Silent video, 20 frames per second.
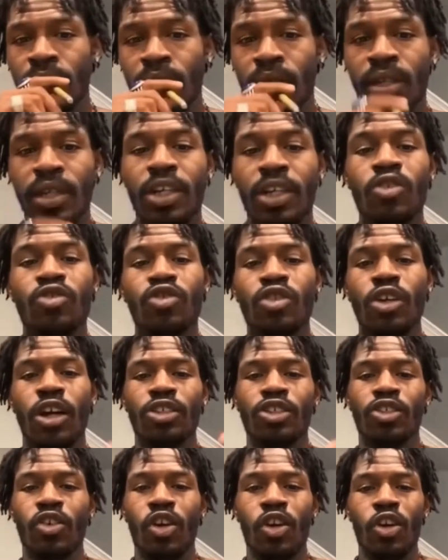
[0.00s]
Go start your
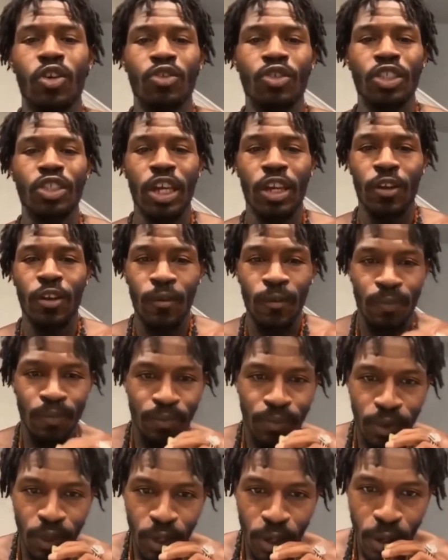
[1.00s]
own channel.
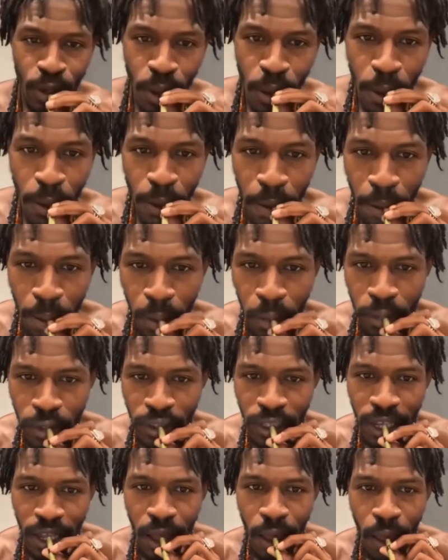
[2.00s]
Who is
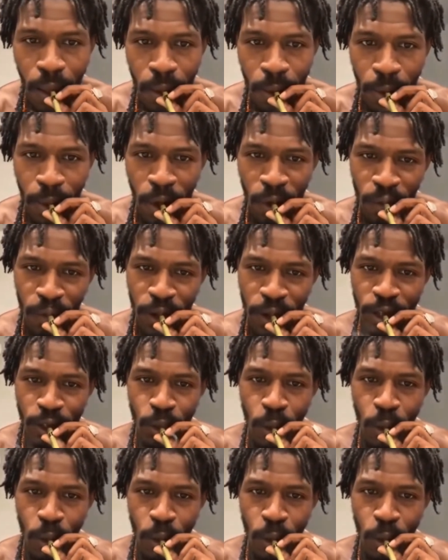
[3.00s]
that? No face?